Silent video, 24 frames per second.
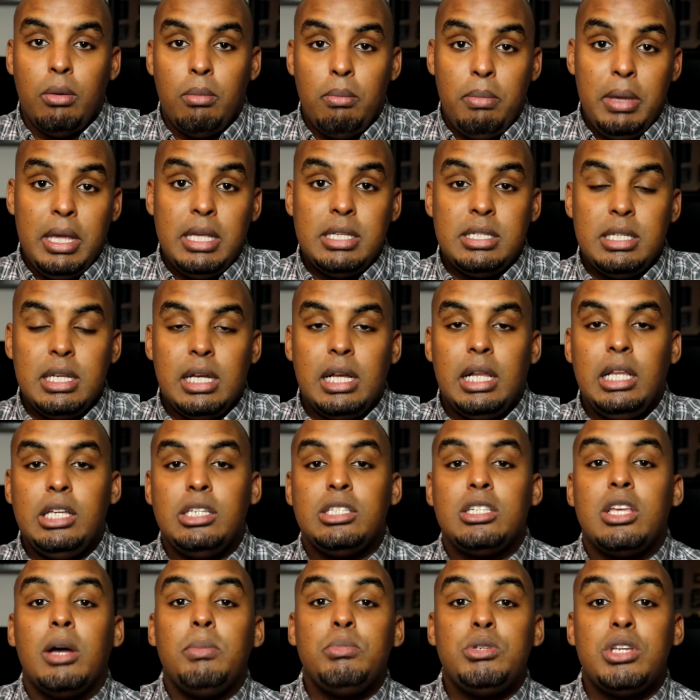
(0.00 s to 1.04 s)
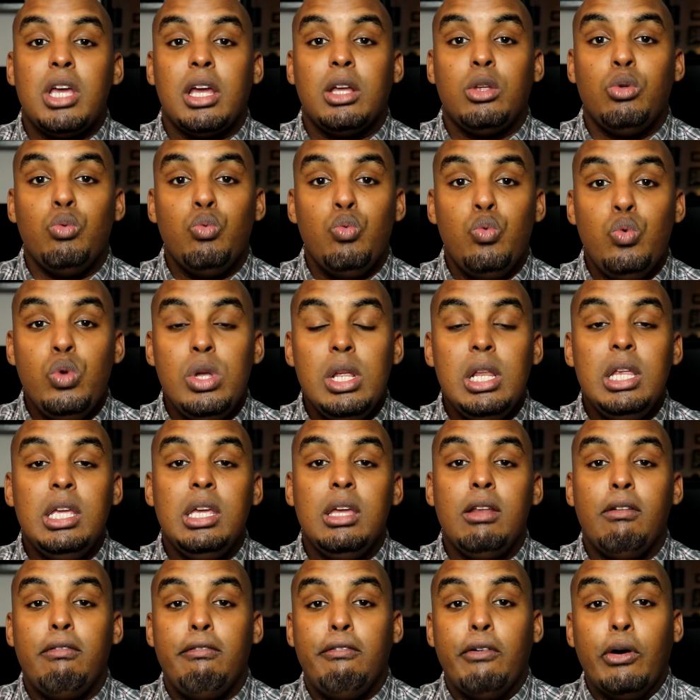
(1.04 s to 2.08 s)
basically subject really
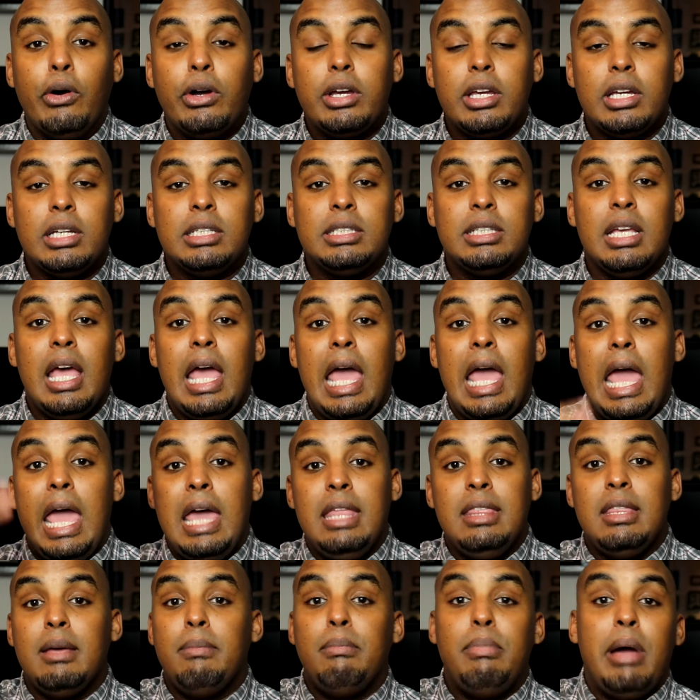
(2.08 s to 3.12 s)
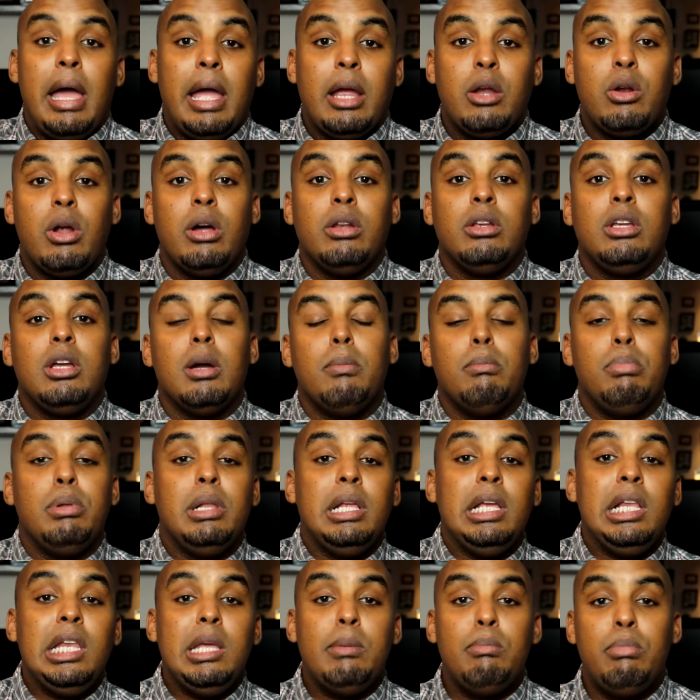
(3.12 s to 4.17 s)
in focus and the background
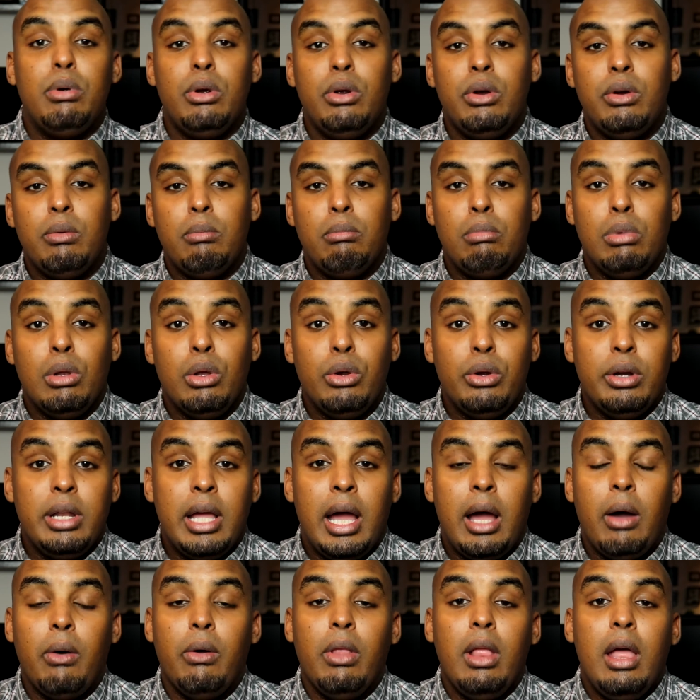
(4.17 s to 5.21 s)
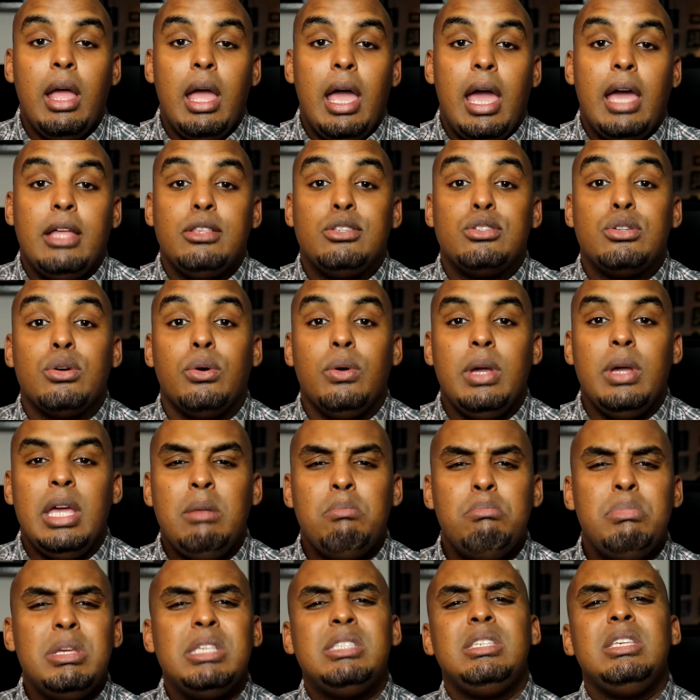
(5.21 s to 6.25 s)
completely blurred out. And so
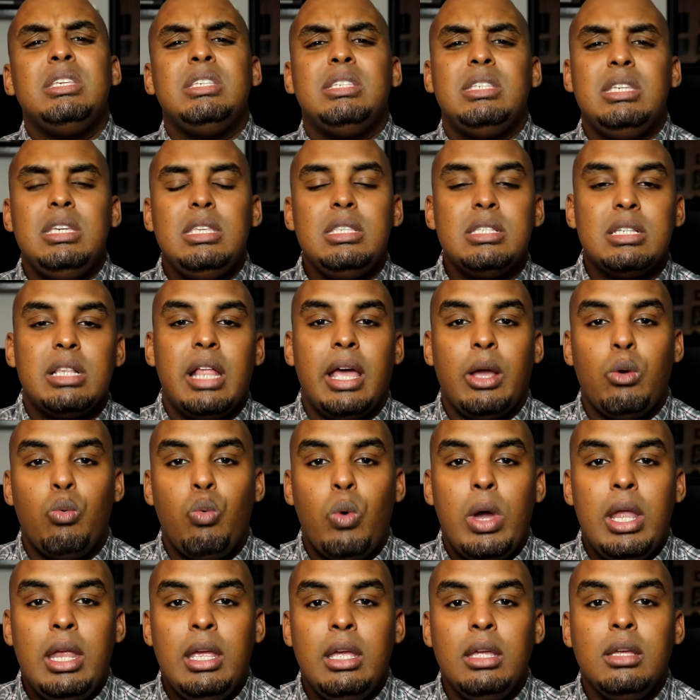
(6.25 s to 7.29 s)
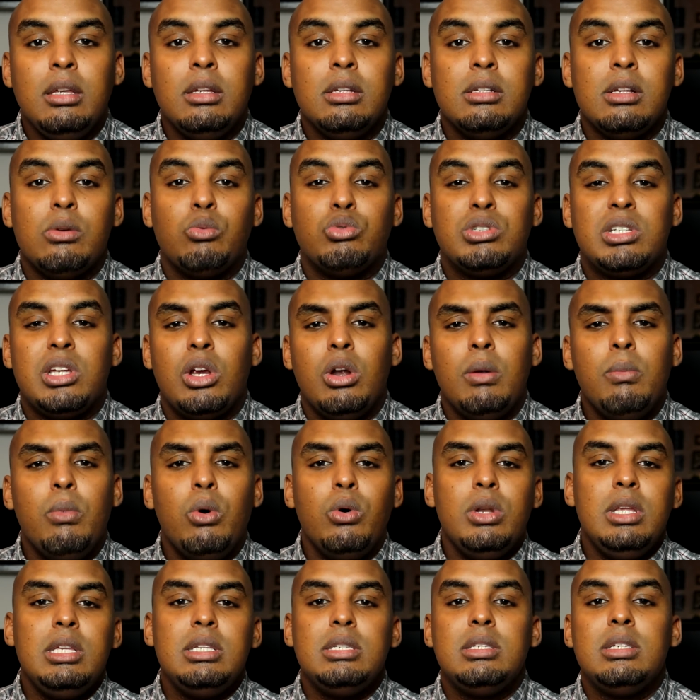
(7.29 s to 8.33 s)
in busy scenes like wedding
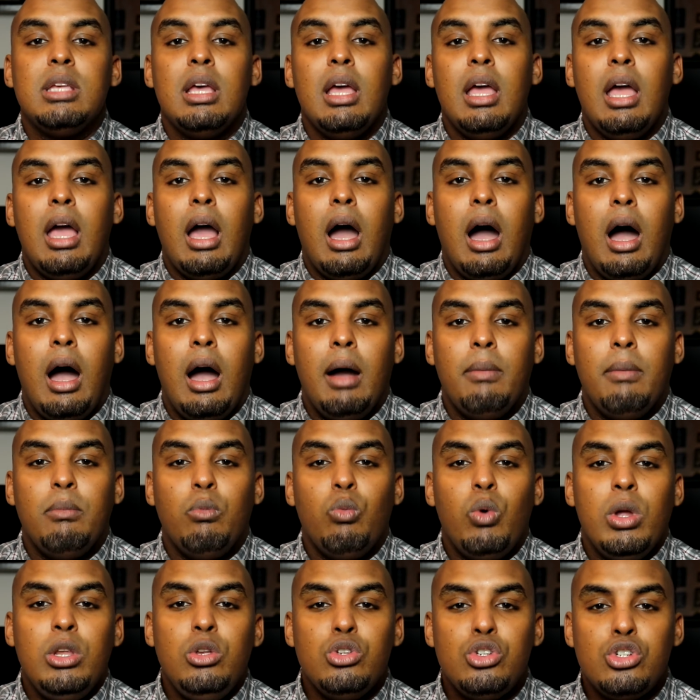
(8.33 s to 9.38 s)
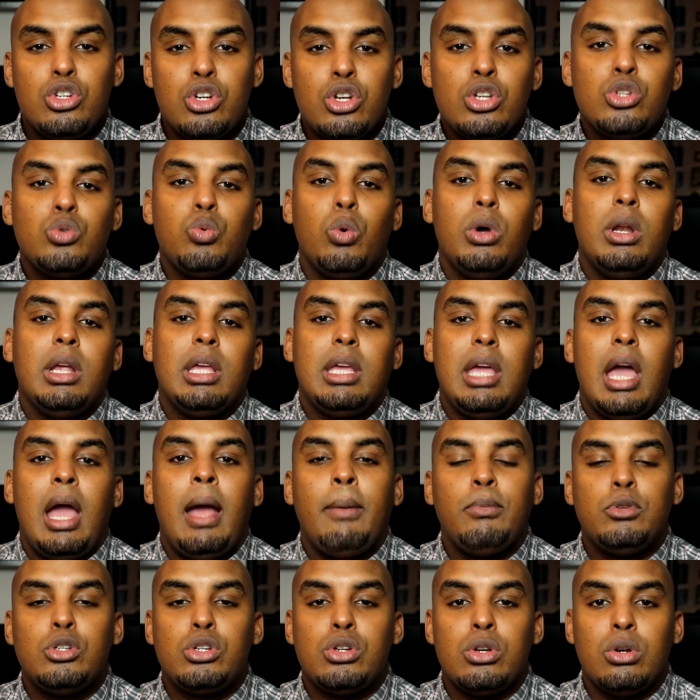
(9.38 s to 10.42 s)
ceremonies, when you just want to
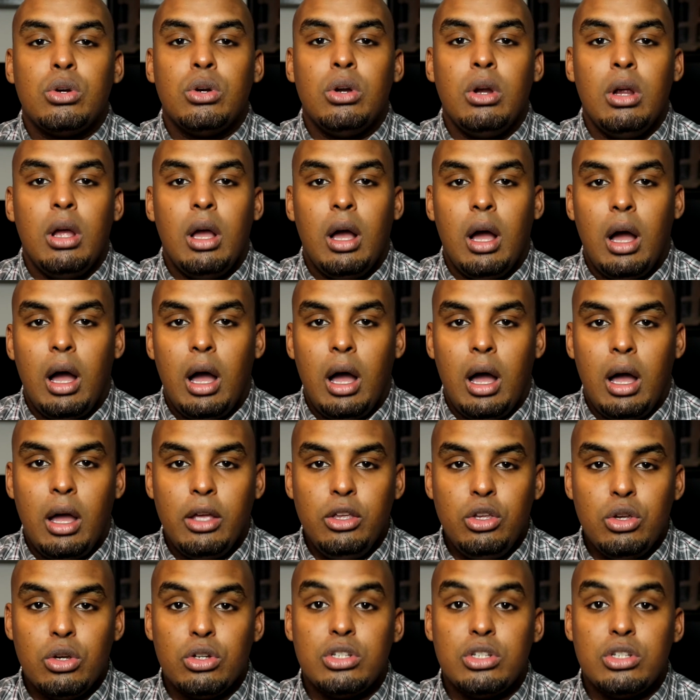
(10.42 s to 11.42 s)
capture your